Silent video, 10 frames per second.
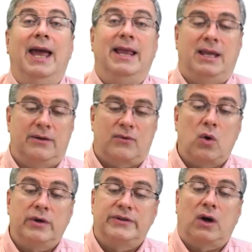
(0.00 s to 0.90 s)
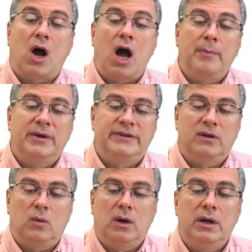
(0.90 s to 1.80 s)
And then, of course, our
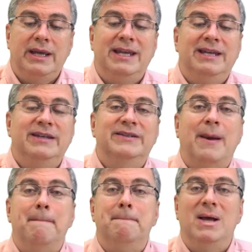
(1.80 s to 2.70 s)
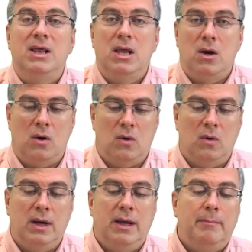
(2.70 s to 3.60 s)
opposite word is below.